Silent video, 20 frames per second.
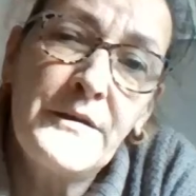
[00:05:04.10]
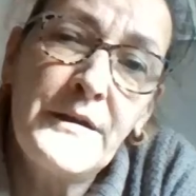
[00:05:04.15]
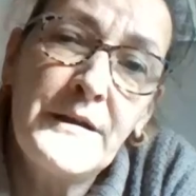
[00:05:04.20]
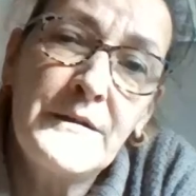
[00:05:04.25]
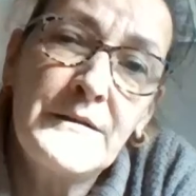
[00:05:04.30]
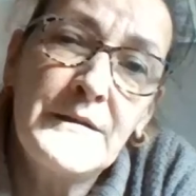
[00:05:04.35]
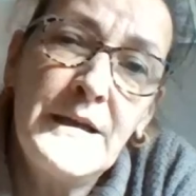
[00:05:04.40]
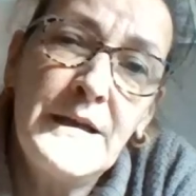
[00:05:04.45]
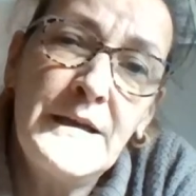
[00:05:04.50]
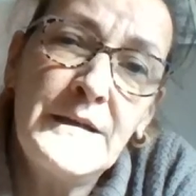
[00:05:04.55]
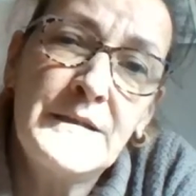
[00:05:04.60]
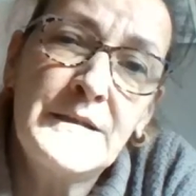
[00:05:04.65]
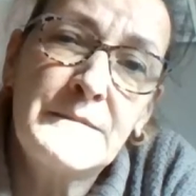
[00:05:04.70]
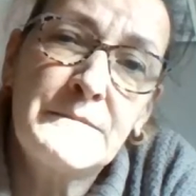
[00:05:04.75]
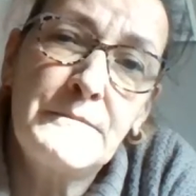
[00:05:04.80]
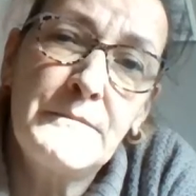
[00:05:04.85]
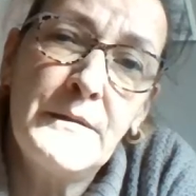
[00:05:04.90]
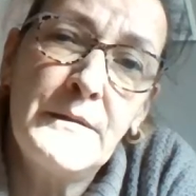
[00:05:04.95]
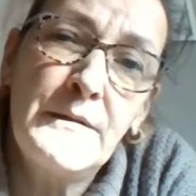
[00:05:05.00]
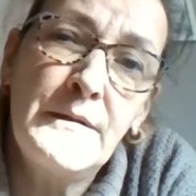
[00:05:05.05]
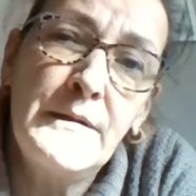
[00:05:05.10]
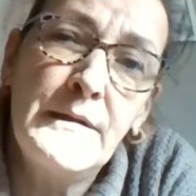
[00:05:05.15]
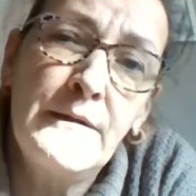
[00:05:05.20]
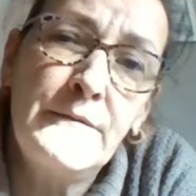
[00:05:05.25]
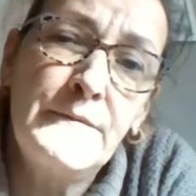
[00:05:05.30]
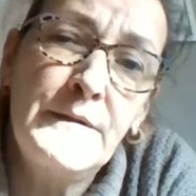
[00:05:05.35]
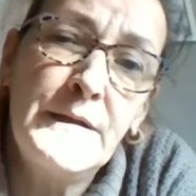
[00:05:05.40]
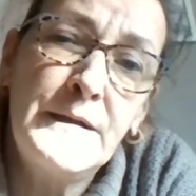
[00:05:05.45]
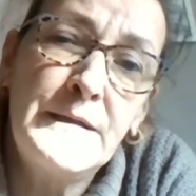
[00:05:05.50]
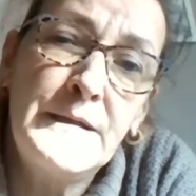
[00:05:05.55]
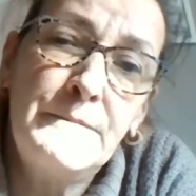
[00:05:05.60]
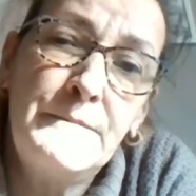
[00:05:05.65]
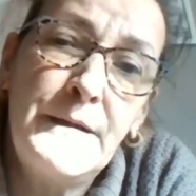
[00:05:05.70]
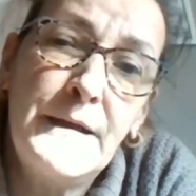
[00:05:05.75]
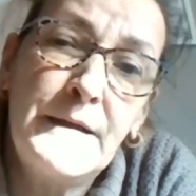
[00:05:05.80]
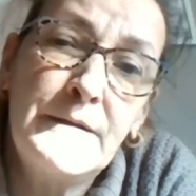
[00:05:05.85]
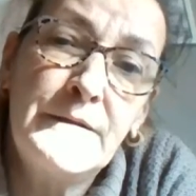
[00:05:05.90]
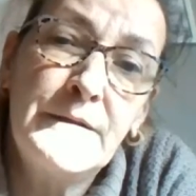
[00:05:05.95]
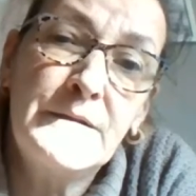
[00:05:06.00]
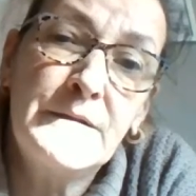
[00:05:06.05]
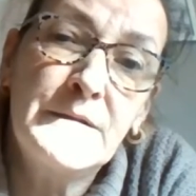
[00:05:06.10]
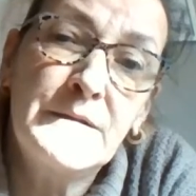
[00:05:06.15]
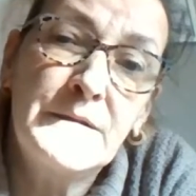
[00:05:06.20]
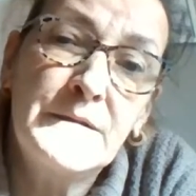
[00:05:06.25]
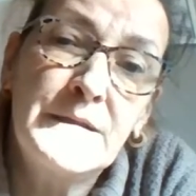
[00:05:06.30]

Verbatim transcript: think it's lovely depicted.